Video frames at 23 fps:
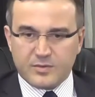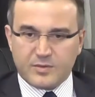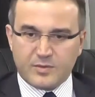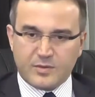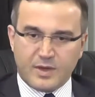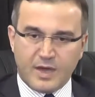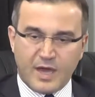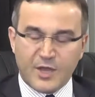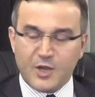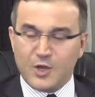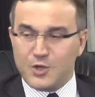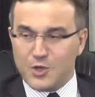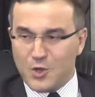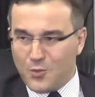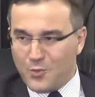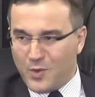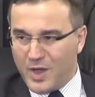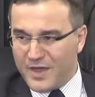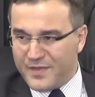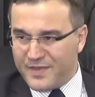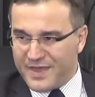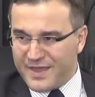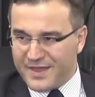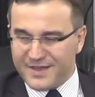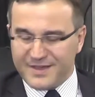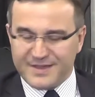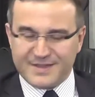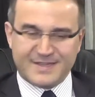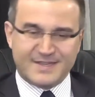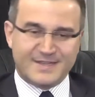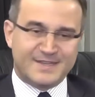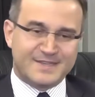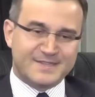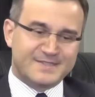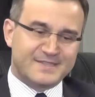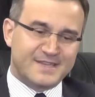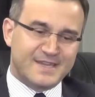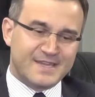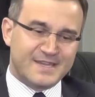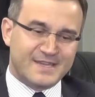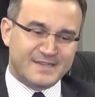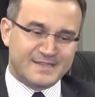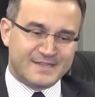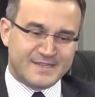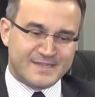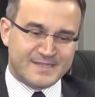I don't know why they are
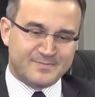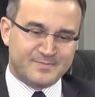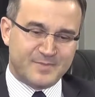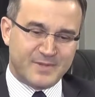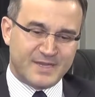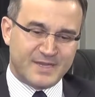saying this, but